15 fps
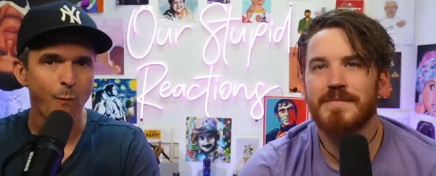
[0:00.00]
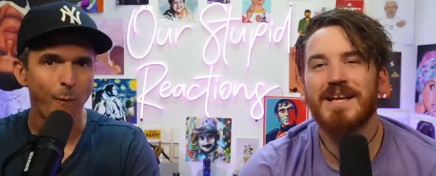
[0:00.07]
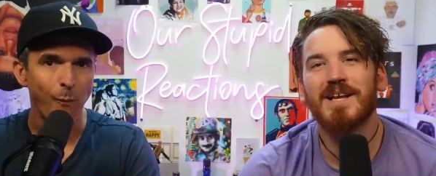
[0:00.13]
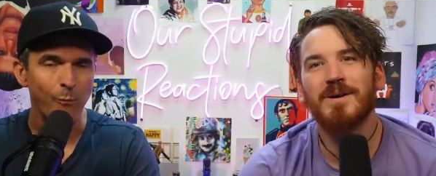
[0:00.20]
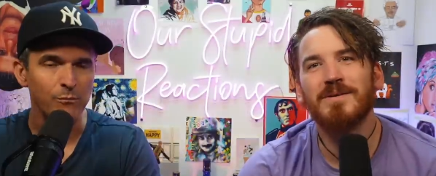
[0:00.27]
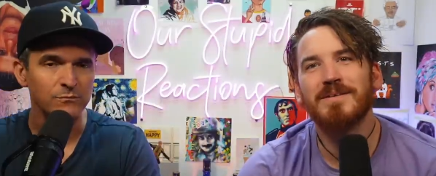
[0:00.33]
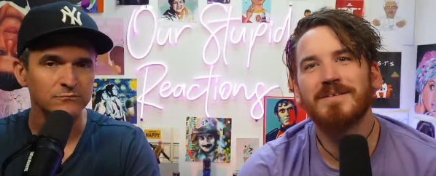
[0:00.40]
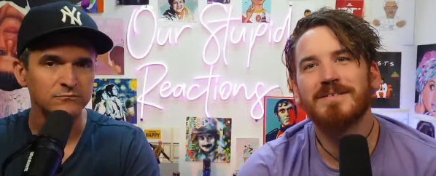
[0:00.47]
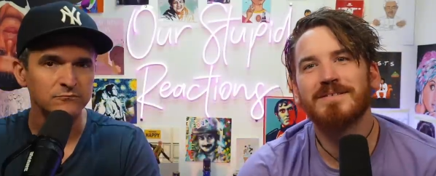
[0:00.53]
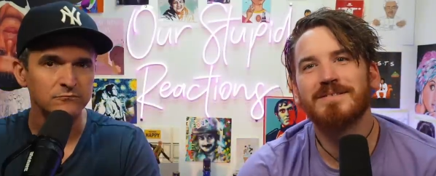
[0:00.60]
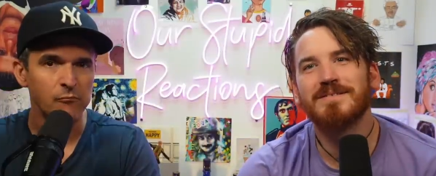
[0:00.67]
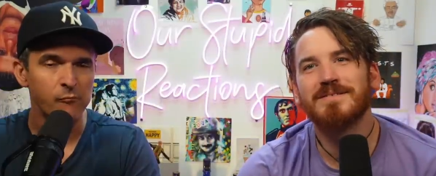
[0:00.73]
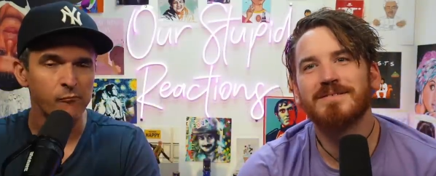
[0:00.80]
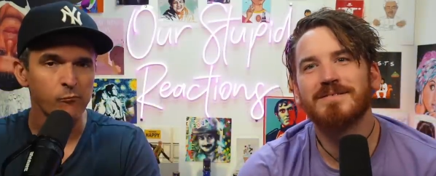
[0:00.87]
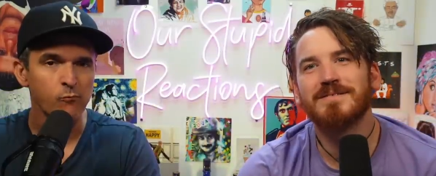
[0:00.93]
Speaker 1: Hello.
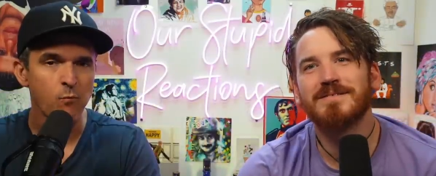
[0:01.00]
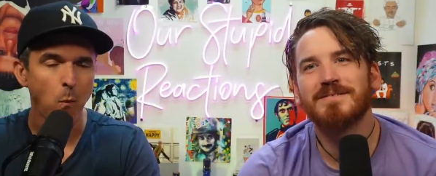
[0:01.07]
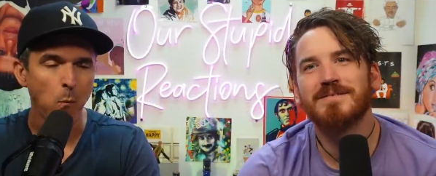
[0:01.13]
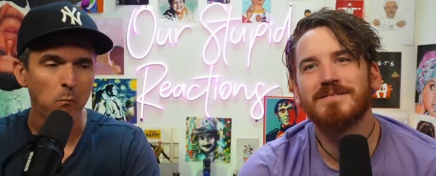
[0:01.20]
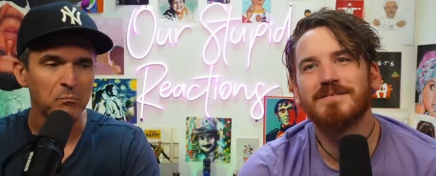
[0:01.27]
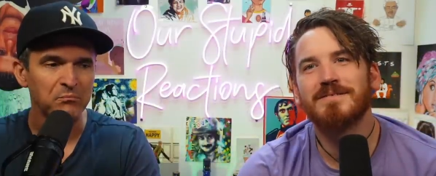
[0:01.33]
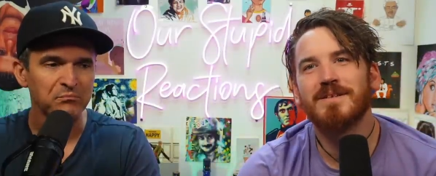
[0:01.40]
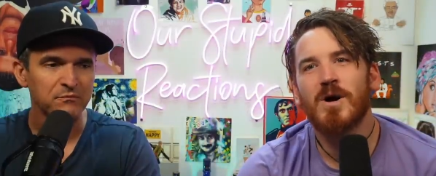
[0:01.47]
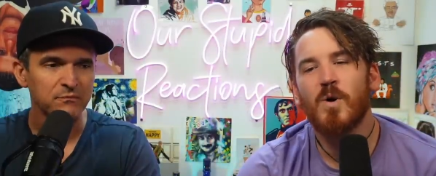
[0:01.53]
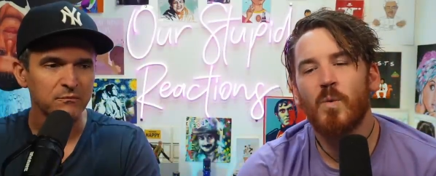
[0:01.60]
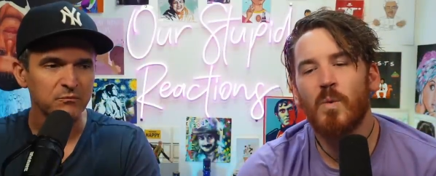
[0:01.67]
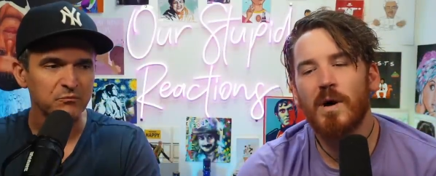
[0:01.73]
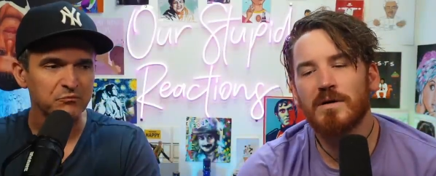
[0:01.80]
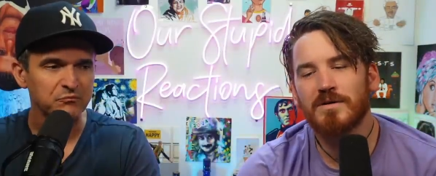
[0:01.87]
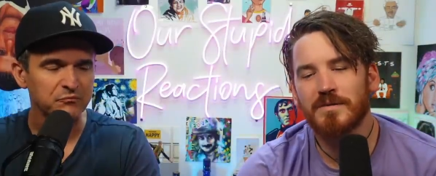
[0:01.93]

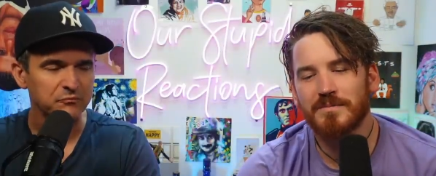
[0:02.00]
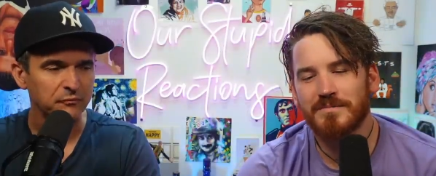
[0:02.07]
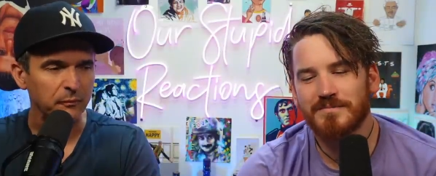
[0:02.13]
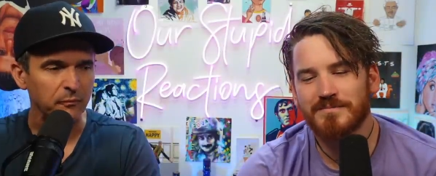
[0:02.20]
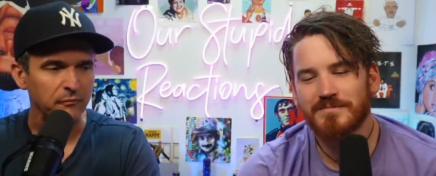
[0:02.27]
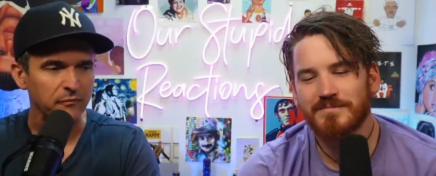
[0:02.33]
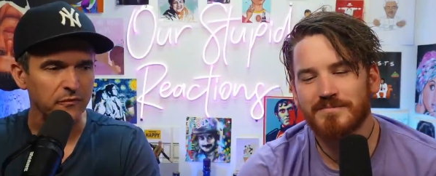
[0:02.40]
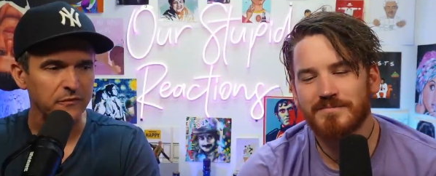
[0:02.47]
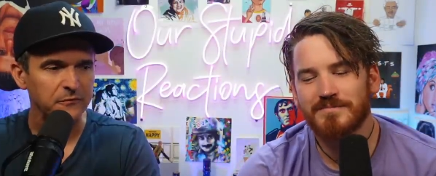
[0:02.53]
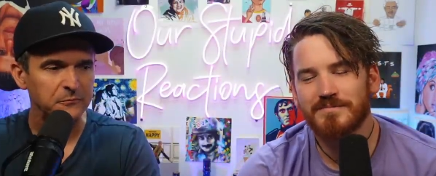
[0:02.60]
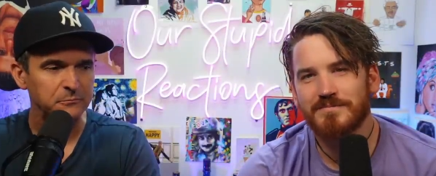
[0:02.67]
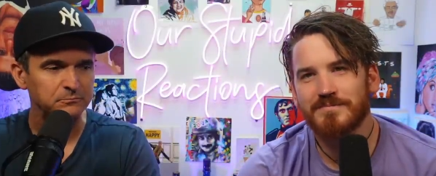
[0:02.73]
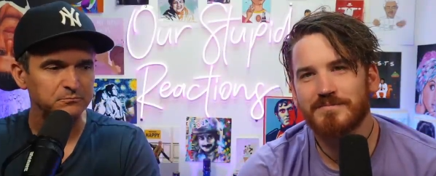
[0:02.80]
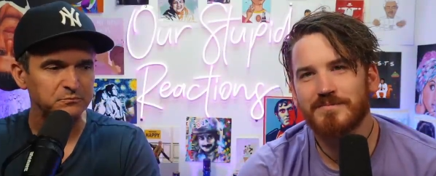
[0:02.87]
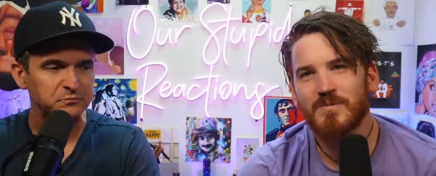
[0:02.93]
Welcome.
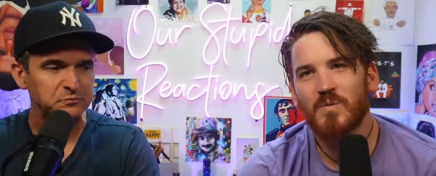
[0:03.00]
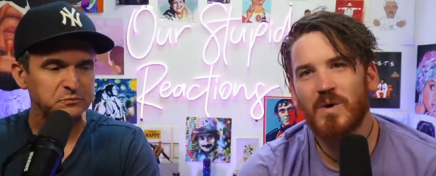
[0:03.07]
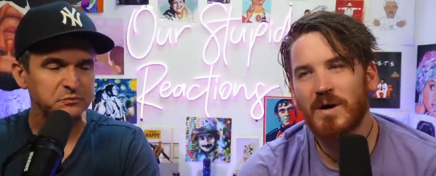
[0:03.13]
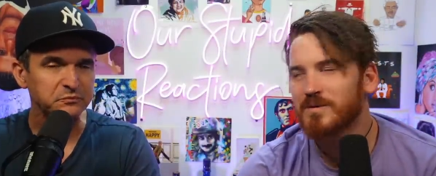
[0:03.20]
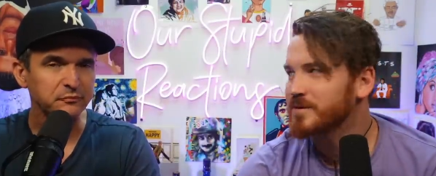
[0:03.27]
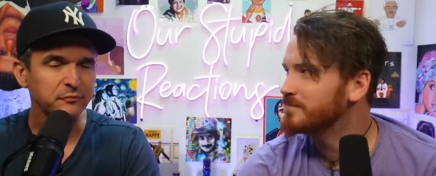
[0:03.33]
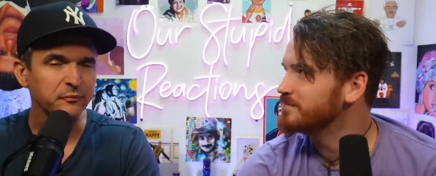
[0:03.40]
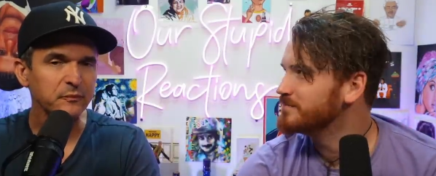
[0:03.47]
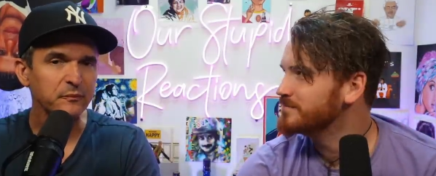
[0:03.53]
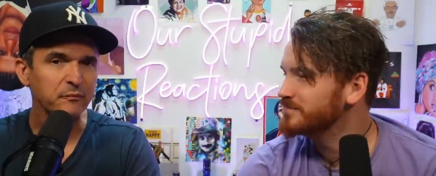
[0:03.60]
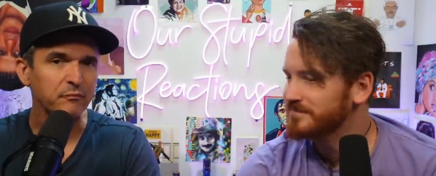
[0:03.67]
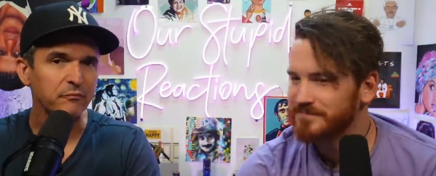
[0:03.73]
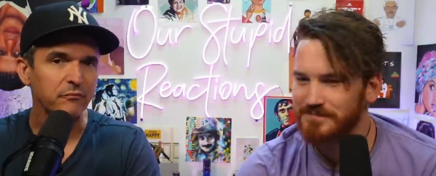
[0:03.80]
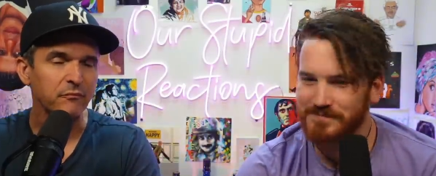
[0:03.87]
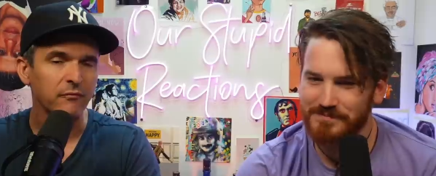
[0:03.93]
Welcome.
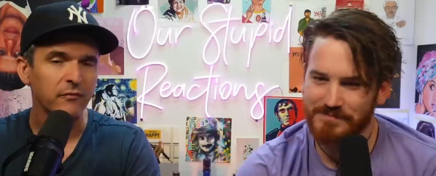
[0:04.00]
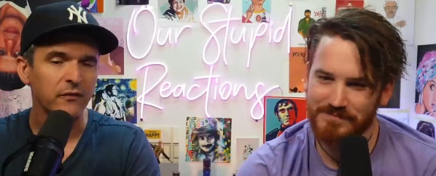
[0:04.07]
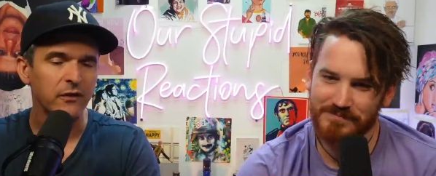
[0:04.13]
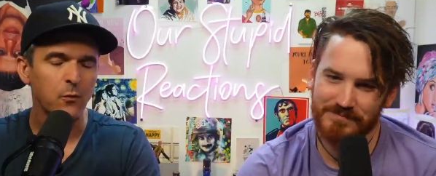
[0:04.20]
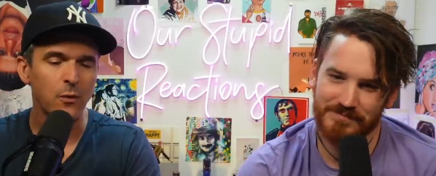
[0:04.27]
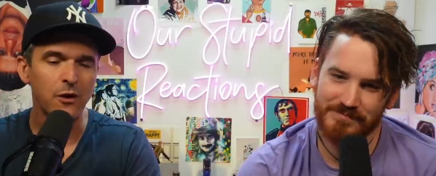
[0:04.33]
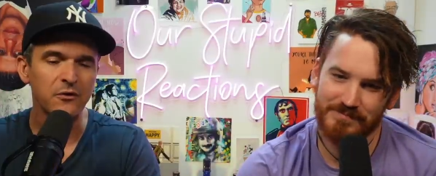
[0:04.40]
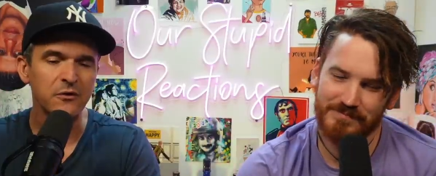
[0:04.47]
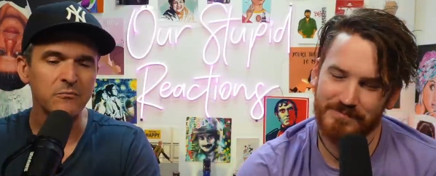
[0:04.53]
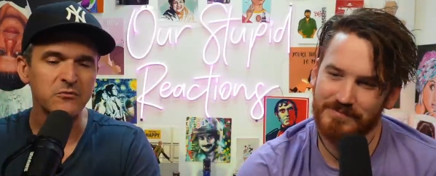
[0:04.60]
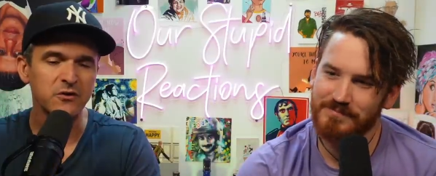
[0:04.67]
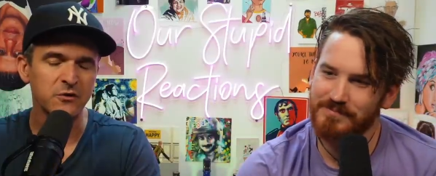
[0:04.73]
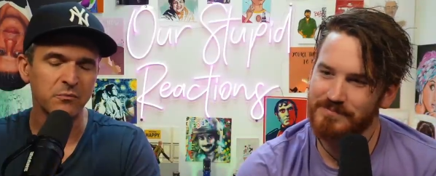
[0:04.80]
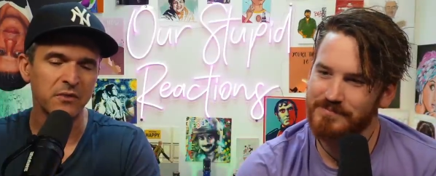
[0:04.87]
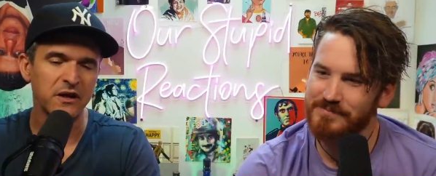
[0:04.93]
Welcome
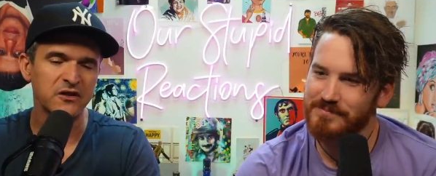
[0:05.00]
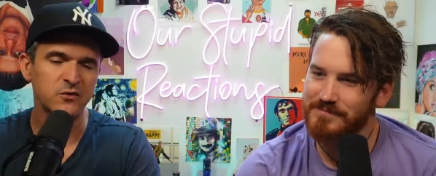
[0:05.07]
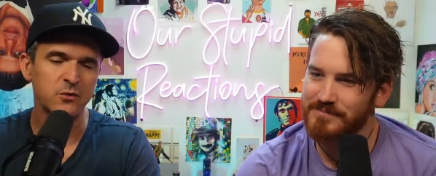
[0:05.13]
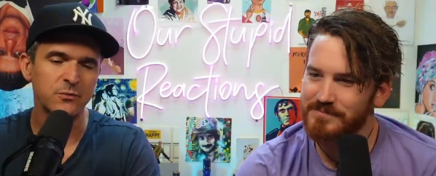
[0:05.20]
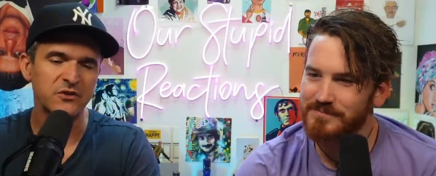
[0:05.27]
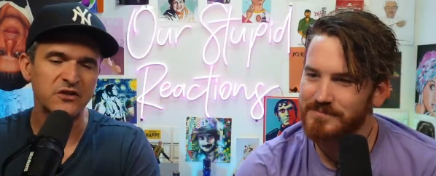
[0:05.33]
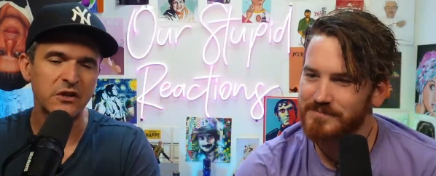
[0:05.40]
to the place where we